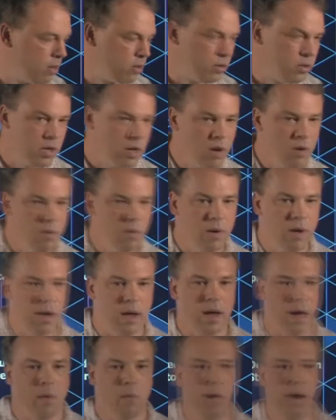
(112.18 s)
So
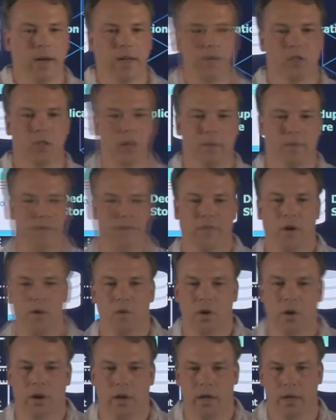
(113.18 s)
I want to jump
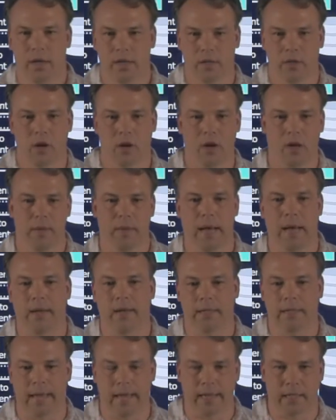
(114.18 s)
forward and talk
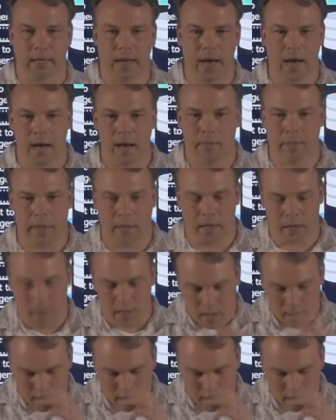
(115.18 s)
about dash copy,